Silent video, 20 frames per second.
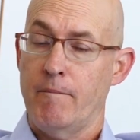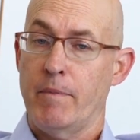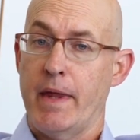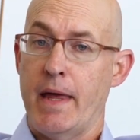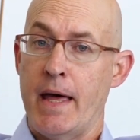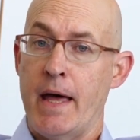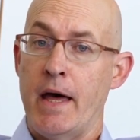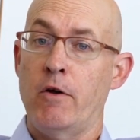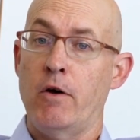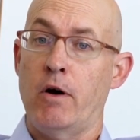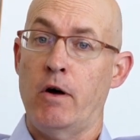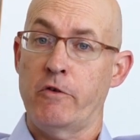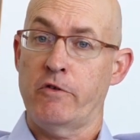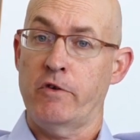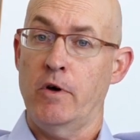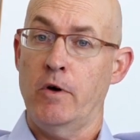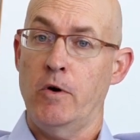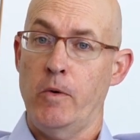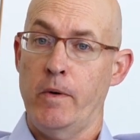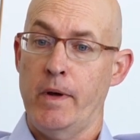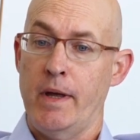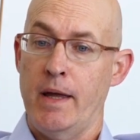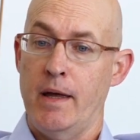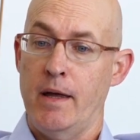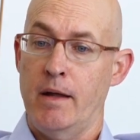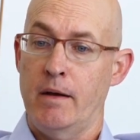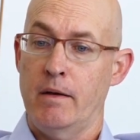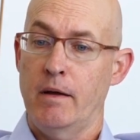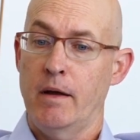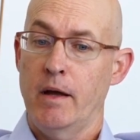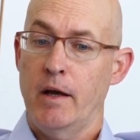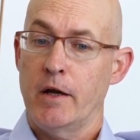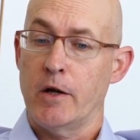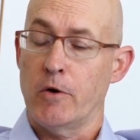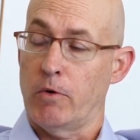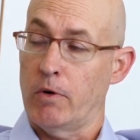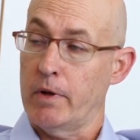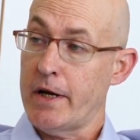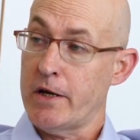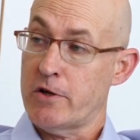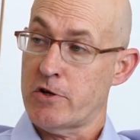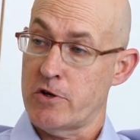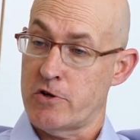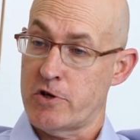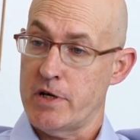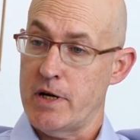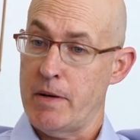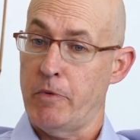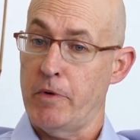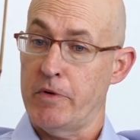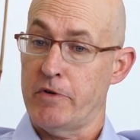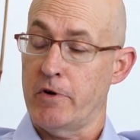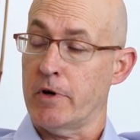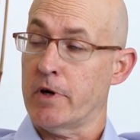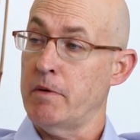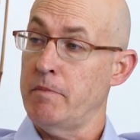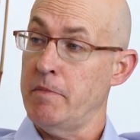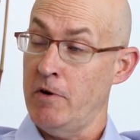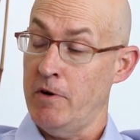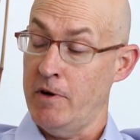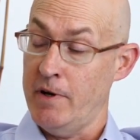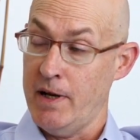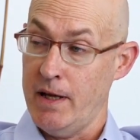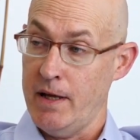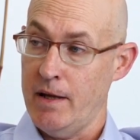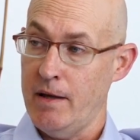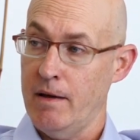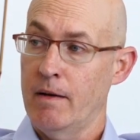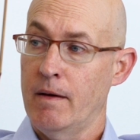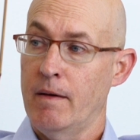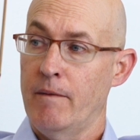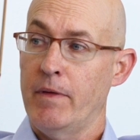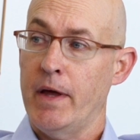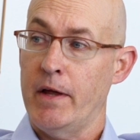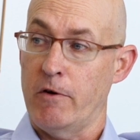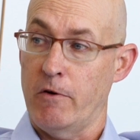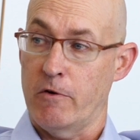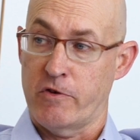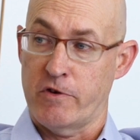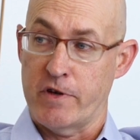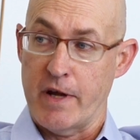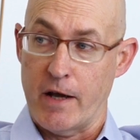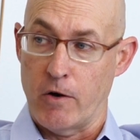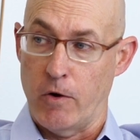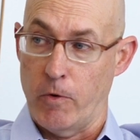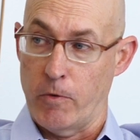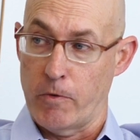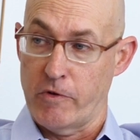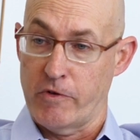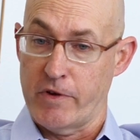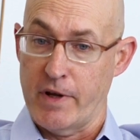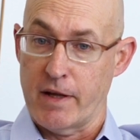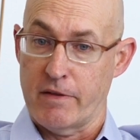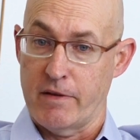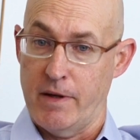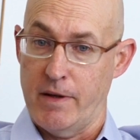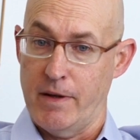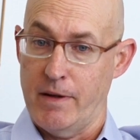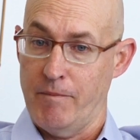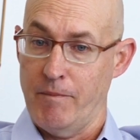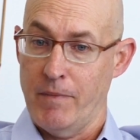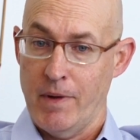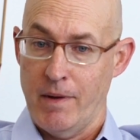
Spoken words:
and also in your relationship with your community and your stakeholders. Like the